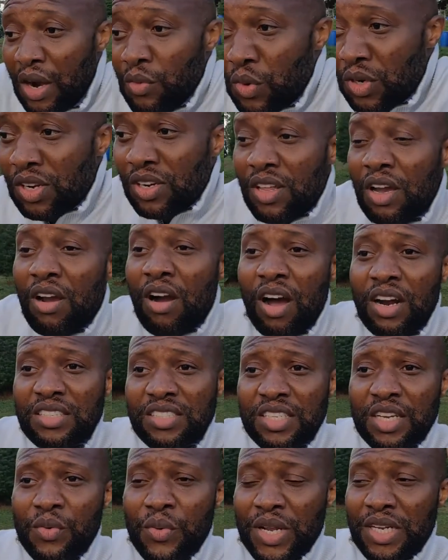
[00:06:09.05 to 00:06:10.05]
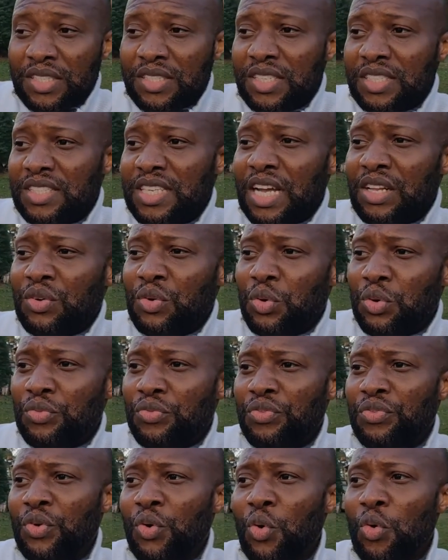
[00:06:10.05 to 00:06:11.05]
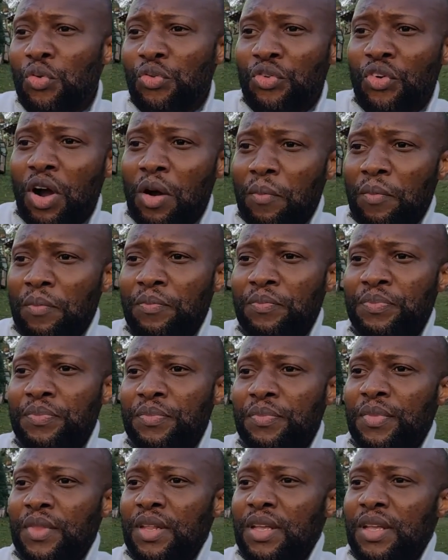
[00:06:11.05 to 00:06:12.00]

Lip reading: And what are the consequences that could flow from